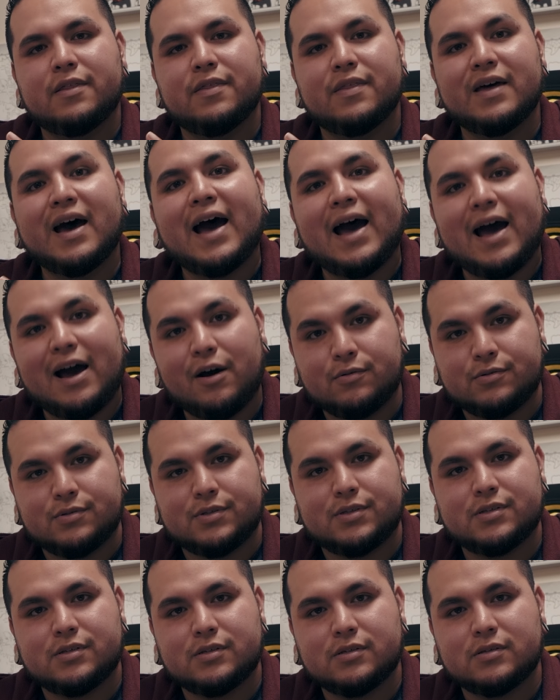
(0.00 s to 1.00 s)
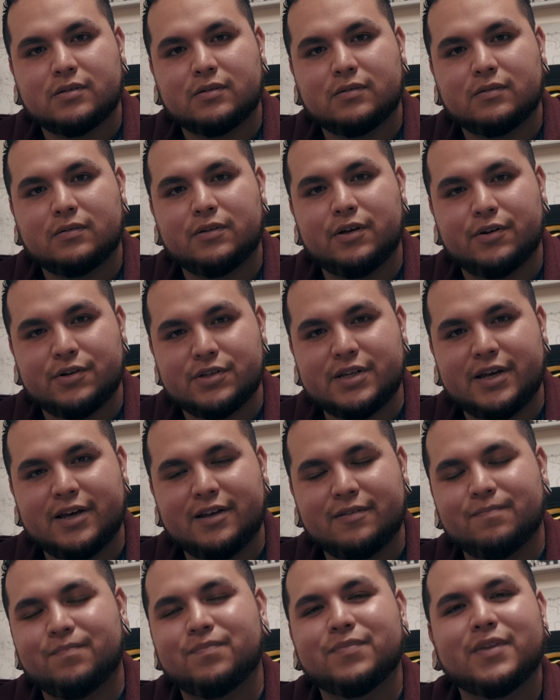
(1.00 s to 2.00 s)
the house. You
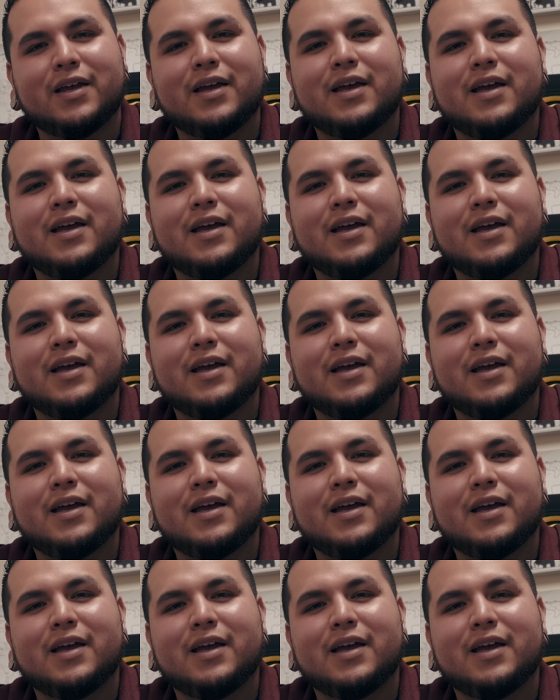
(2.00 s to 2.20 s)
understand?